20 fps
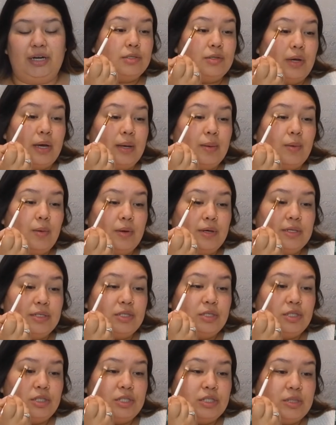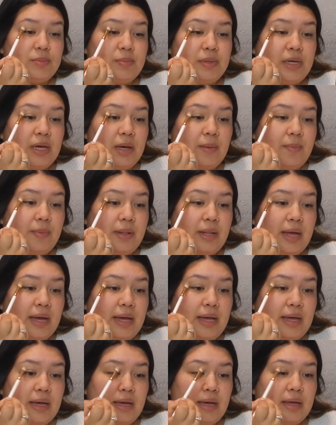So I'm going to just be
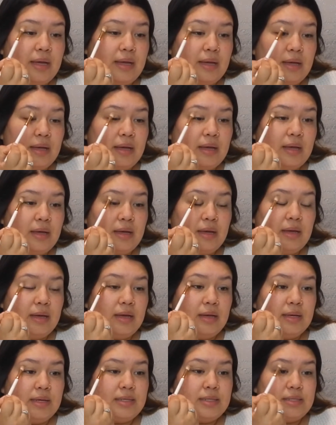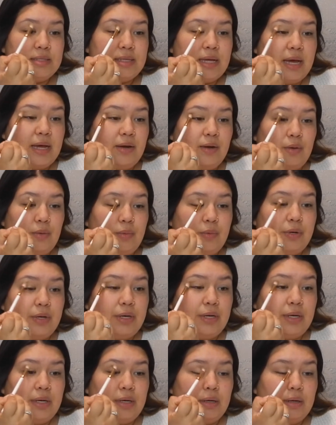applying
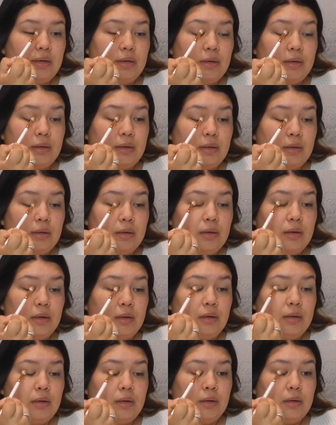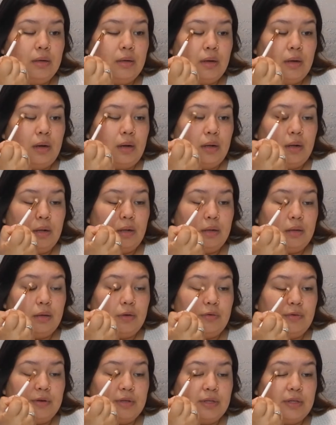Sandalwood all
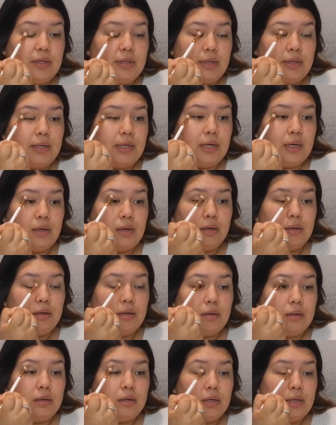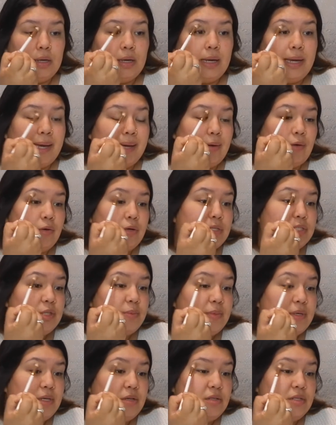over the lid. I'm going to
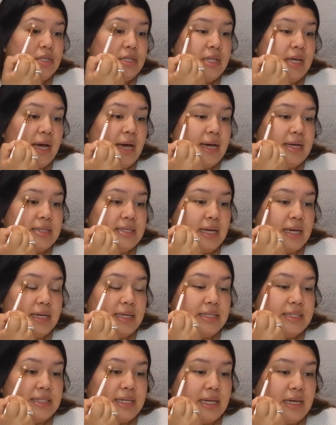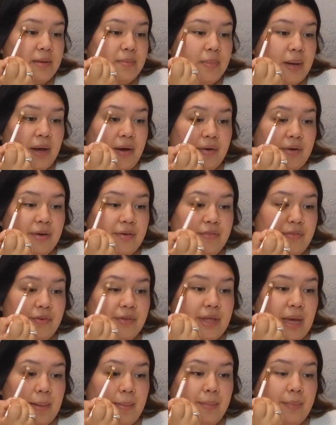be using that as like a setting powder for
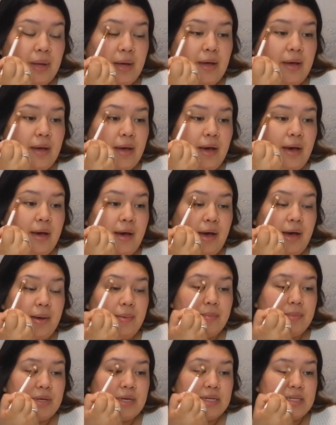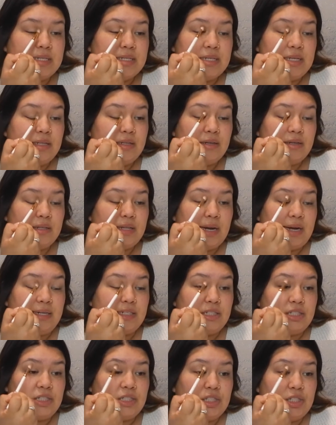that concealer that I
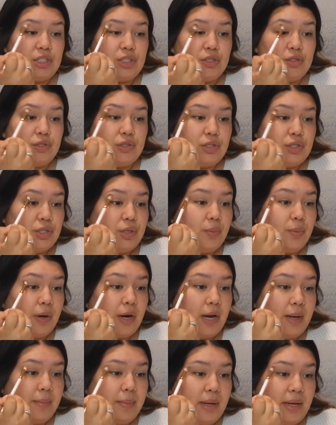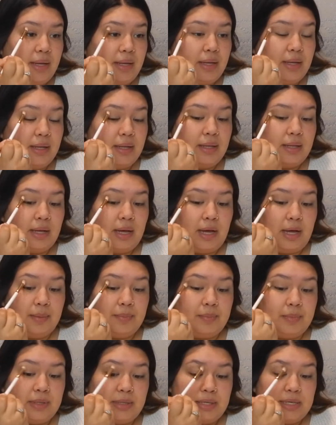just used to prime my
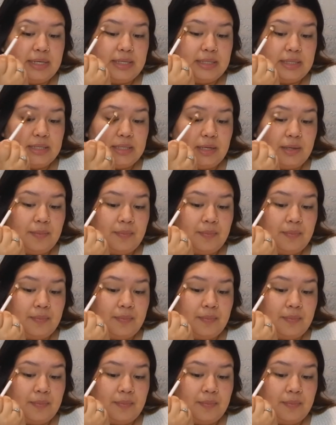lids.